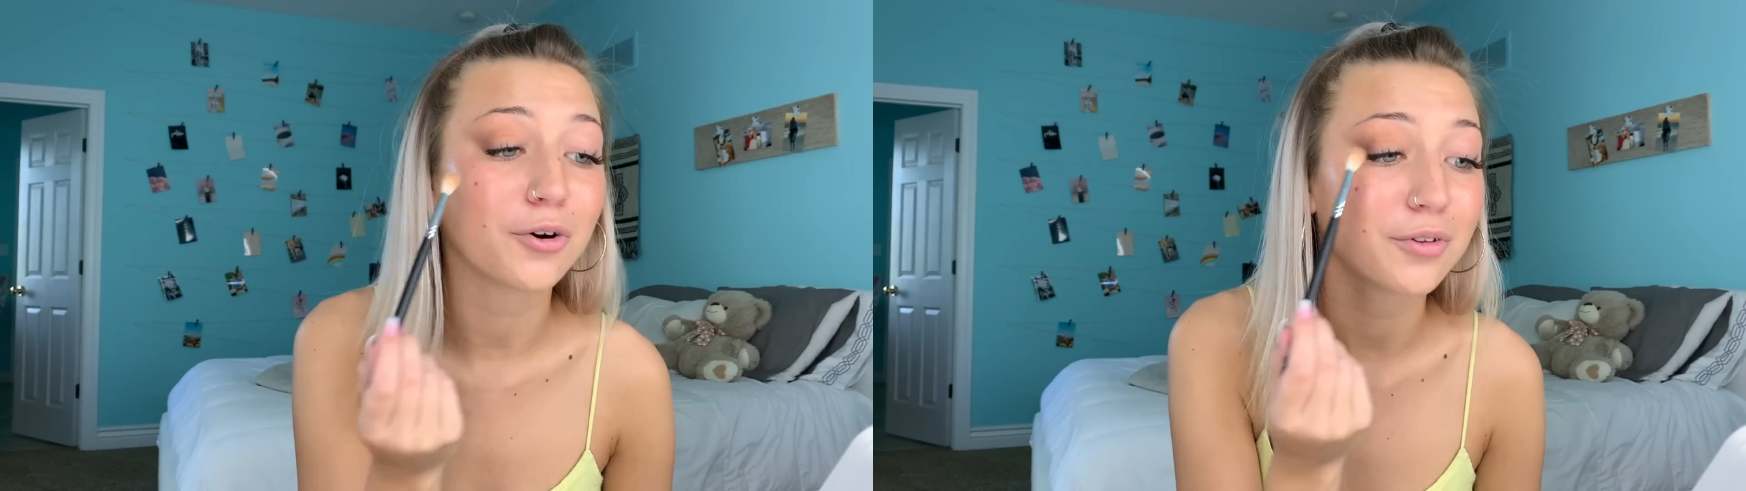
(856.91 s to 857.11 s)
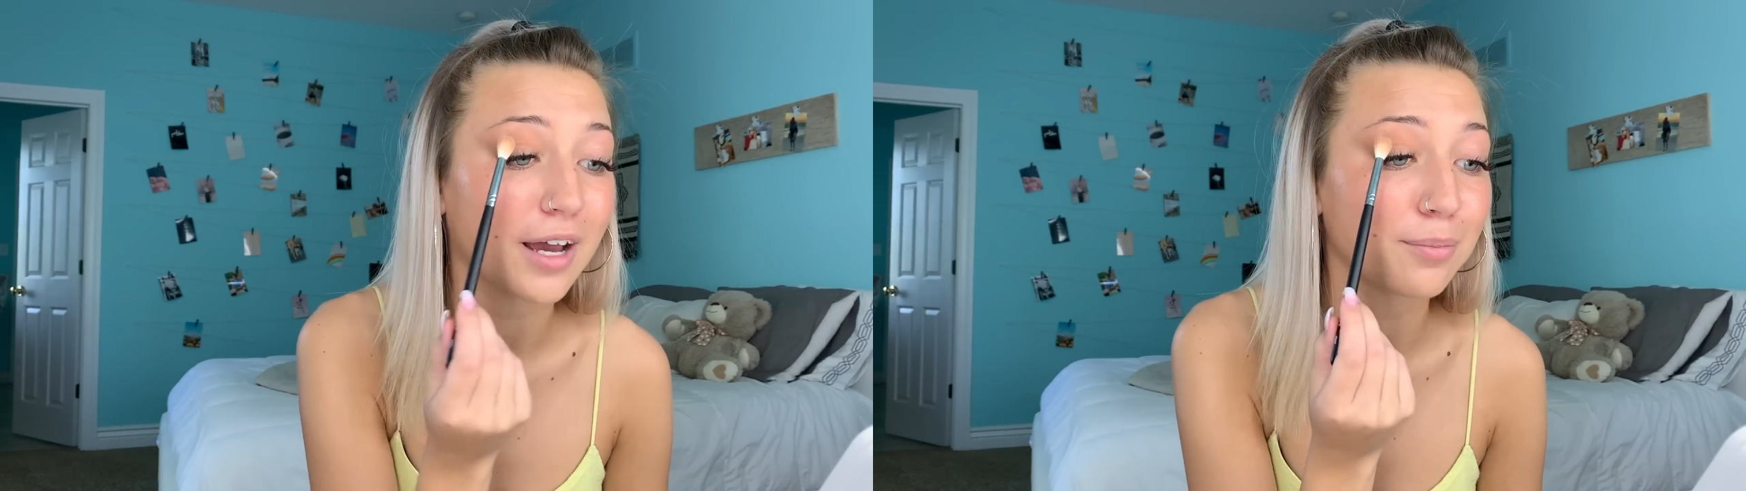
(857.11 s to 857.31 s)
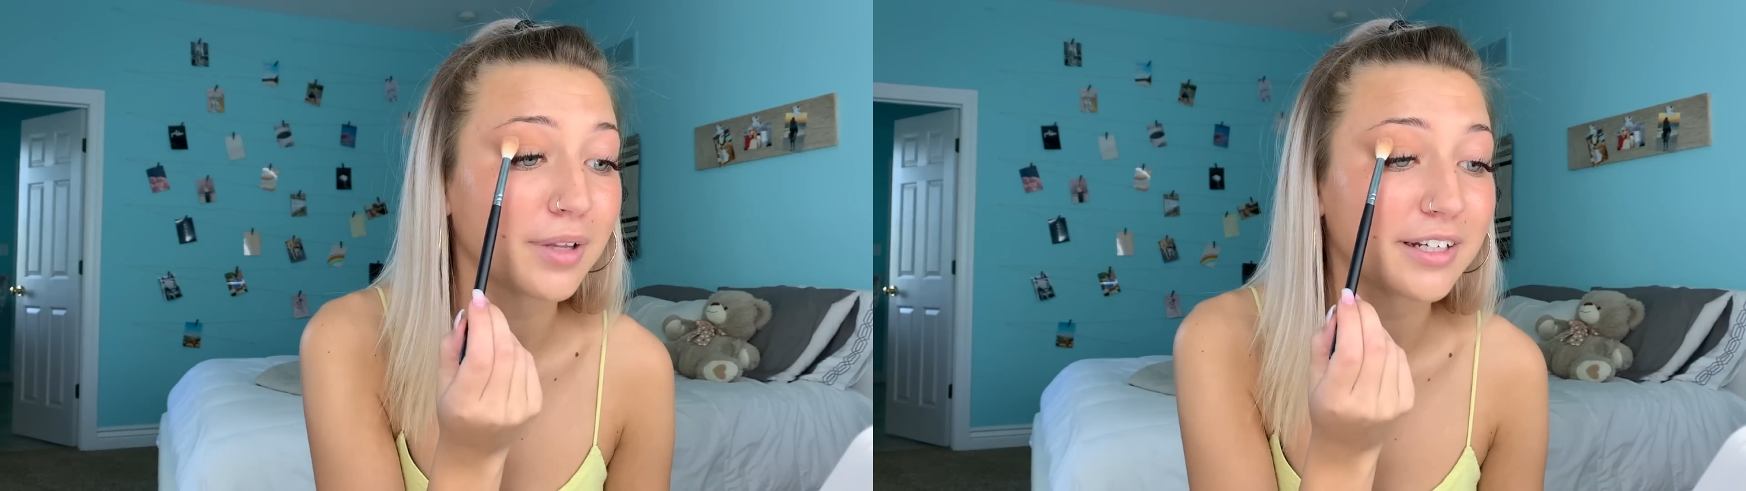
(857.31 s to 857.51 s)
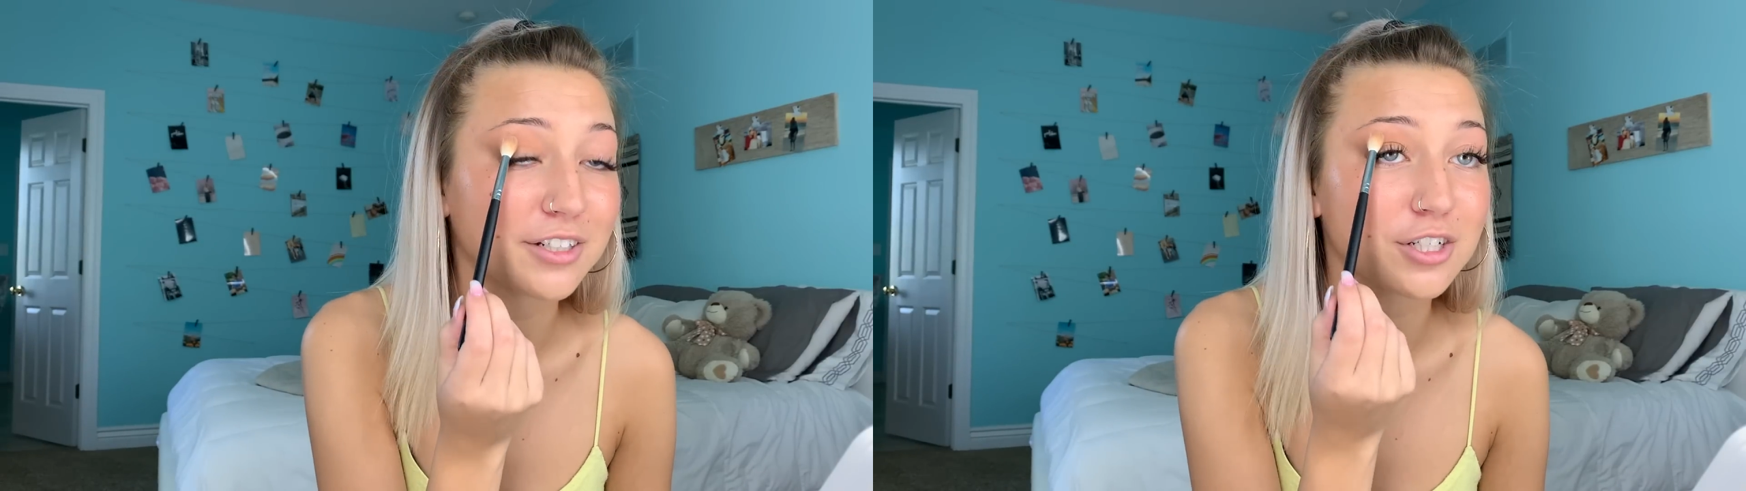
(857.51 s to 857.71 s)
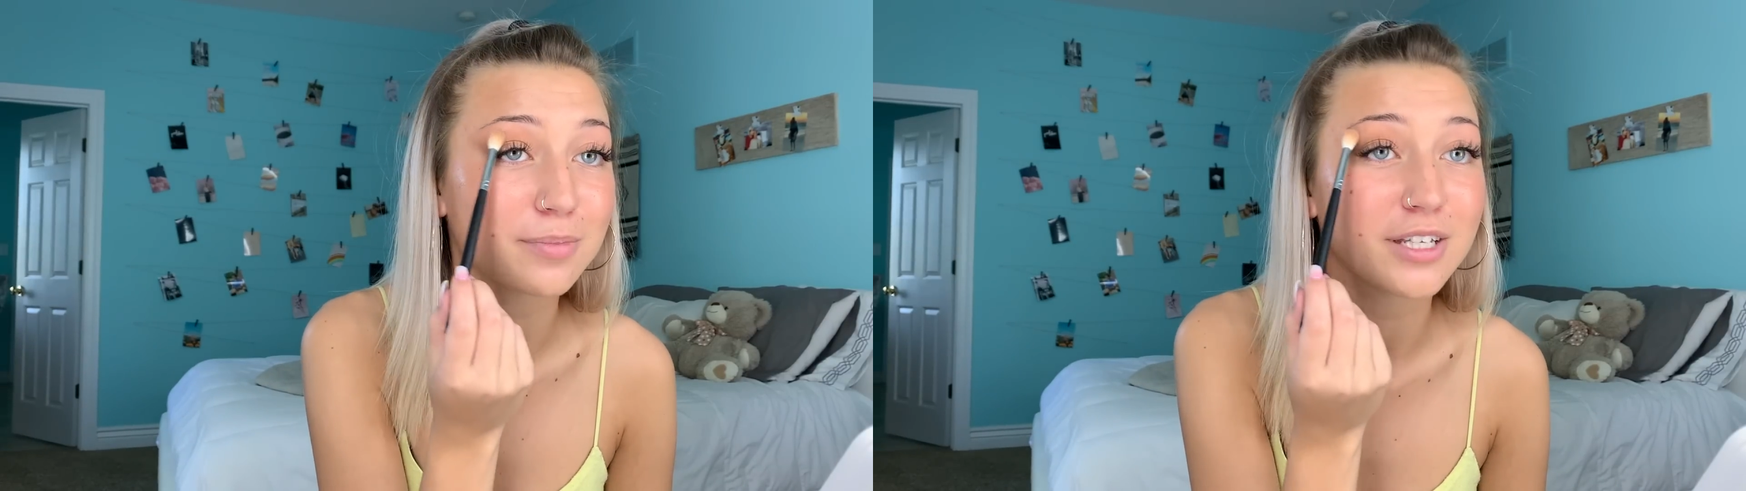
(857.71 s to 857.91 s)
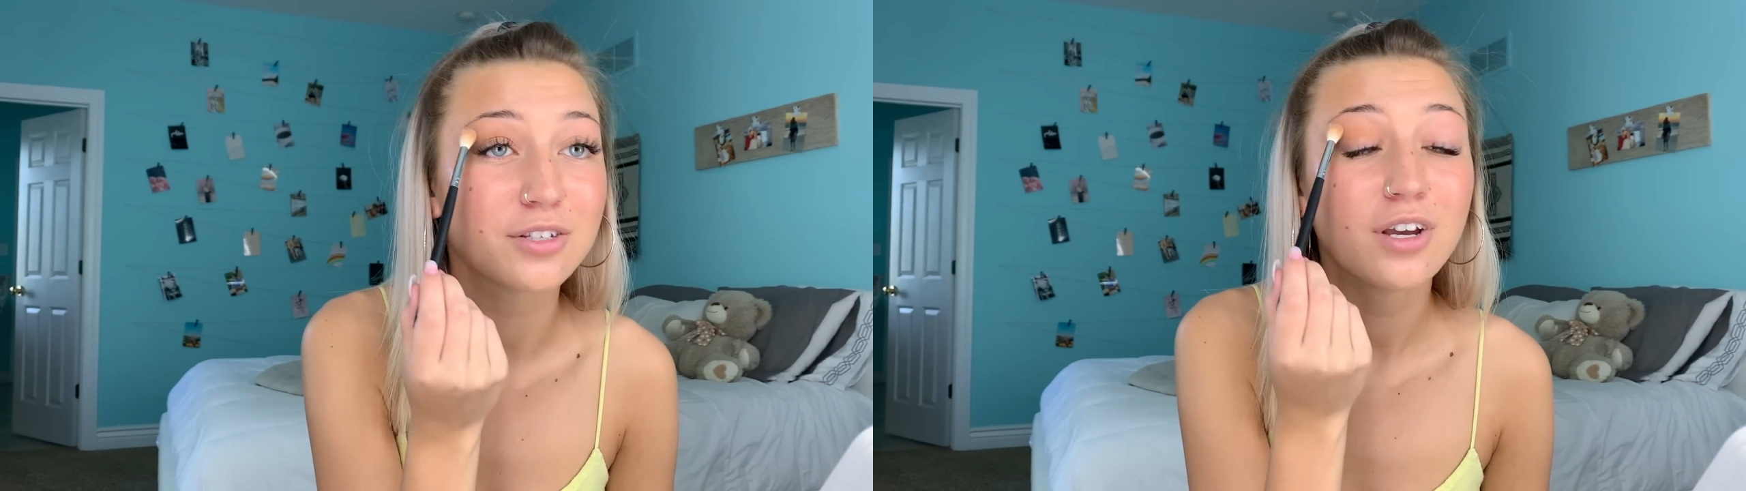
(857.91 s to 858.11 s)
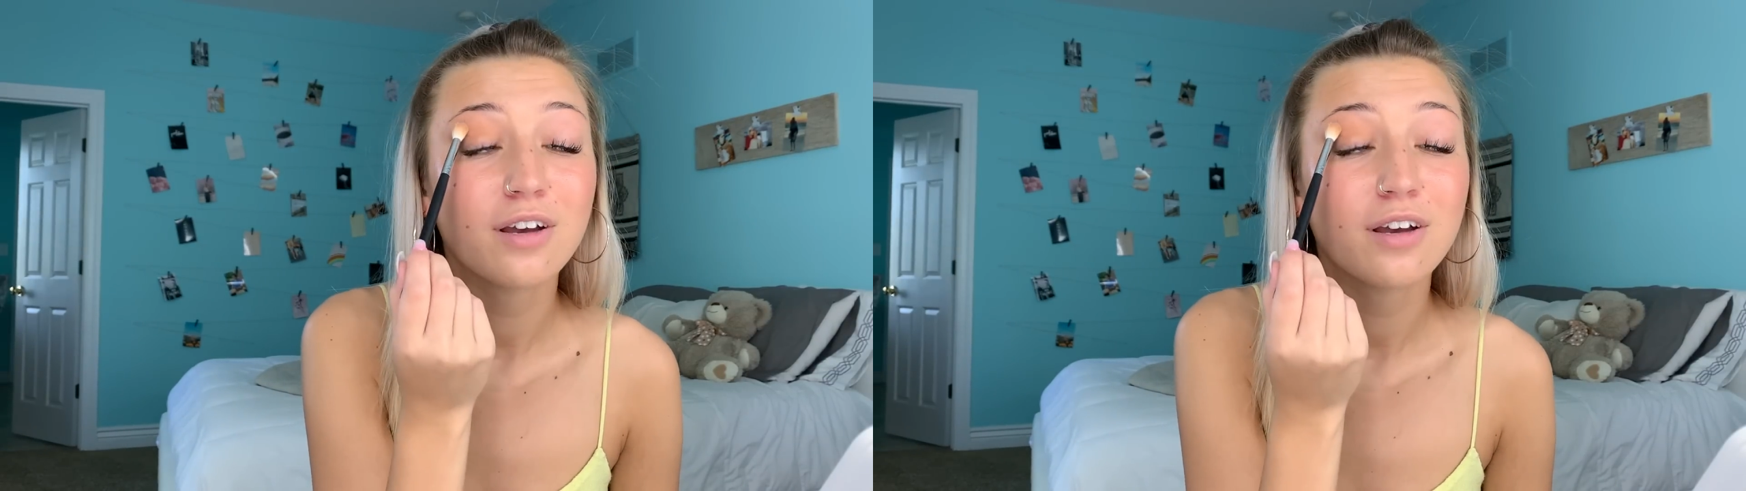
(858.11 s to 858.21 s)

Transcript: that blending just means